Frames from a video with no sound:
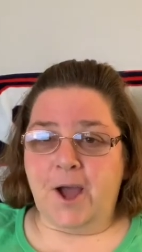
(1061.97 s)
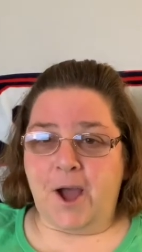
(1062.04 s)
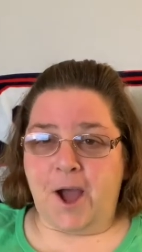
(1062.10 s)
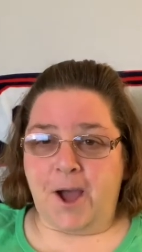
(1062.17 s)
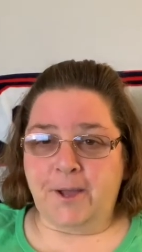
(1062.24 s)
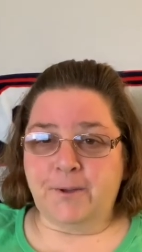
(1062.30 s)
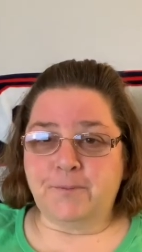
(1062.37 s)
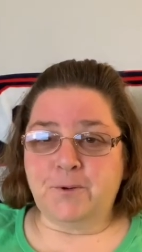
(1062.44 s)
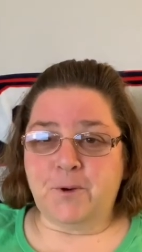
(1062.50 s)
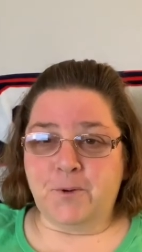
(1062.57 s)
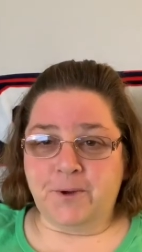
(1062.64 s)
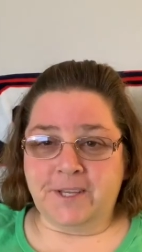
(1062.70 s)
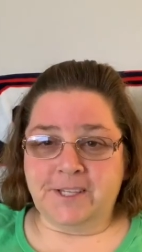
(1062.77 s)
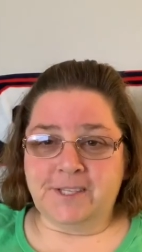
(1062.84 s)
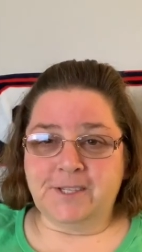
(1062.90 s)
I am
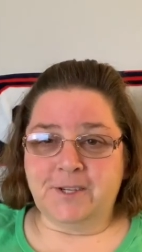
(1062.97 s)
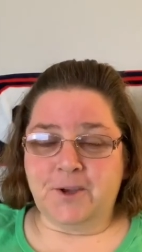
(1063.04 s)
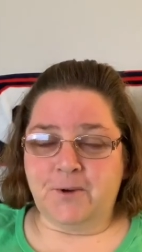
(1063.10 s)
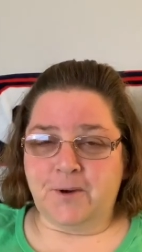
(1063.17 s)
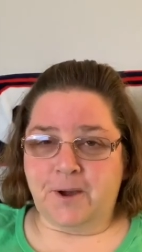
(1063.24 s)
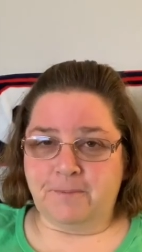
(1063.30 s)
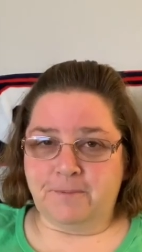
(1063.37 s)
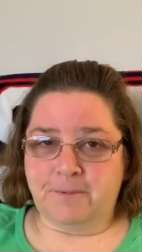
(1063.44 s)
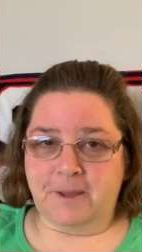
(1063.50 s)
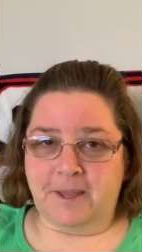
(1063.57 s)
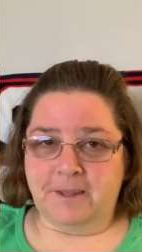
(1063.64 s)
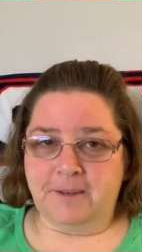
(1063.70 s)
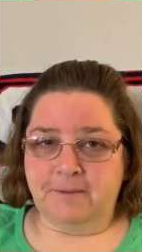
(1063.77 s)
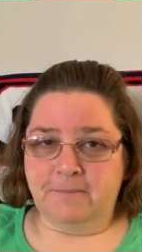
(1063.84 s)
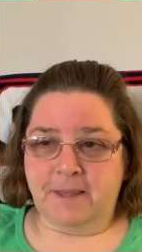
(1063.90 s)
going to go up
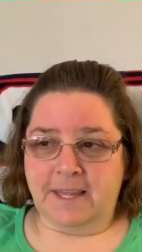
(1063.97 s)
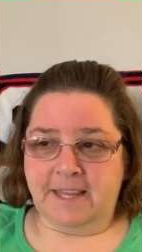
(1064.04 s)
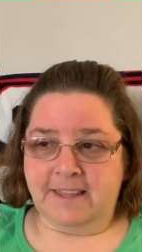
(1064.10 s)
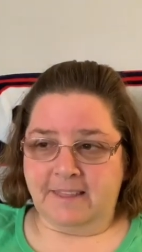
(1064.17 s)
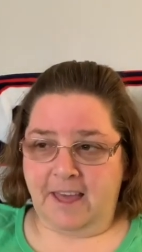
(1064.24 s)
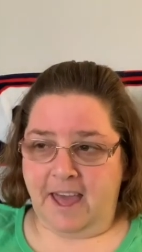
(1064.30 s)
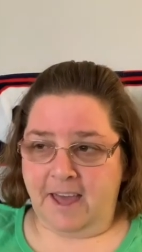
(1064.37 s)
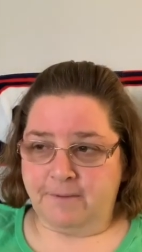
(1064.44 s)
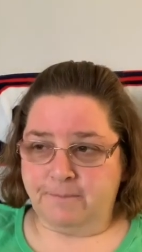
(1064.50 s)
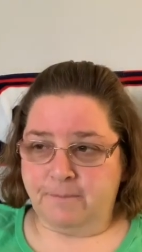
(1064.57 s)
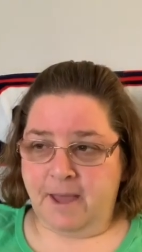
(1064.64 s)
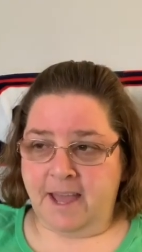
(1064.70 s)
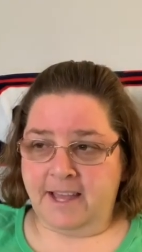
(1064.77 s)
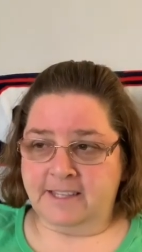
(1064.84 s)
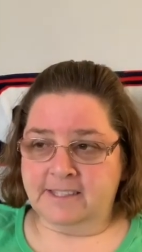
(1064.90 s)
and make that
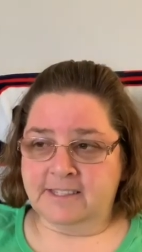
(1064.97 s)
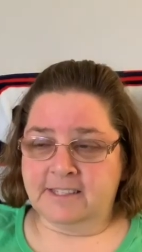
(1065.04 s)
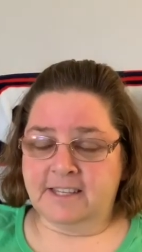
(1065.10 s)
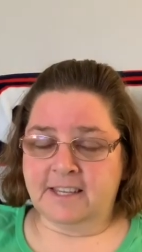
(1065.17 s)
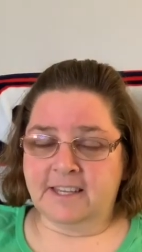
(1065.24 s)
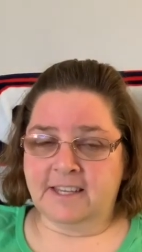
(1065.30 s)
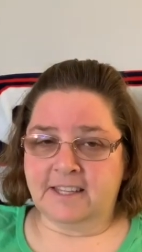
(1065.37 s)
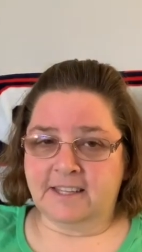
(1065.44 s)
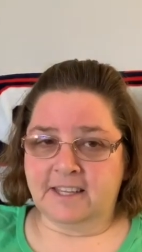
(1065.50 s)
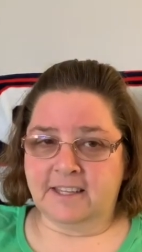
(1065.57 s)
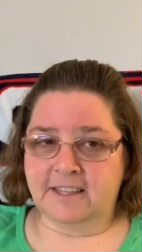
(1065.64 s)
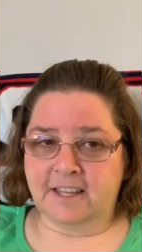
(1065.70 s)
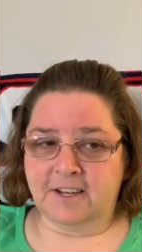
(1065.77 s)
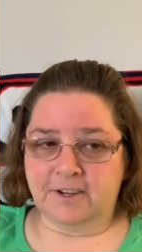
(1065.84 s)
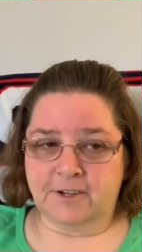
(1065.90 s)
mask and then
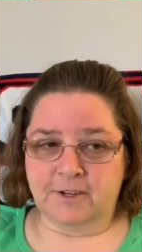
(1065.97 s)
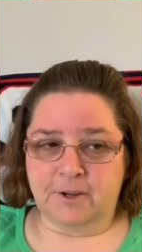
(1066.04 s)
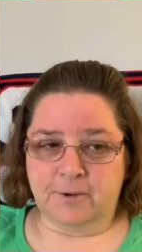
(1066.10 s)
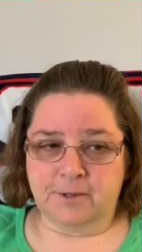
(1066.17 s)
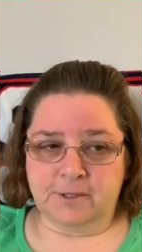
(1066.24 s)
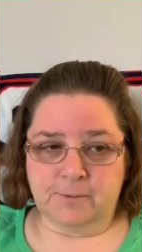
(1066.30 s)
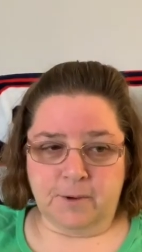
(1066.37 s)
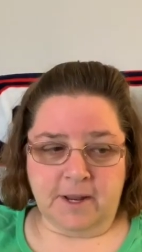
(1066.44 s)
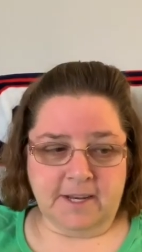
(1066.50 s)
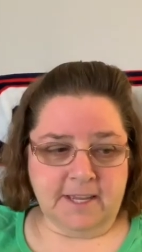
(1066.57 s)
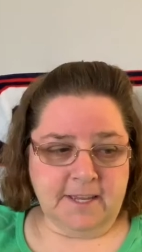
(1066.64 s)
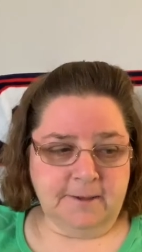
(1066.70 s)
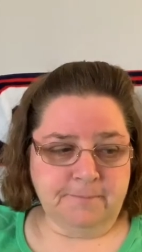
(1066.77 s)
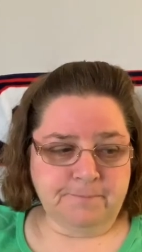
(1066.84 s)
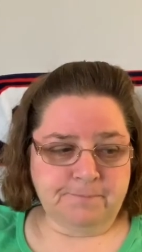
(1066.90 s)
let her know it's ready.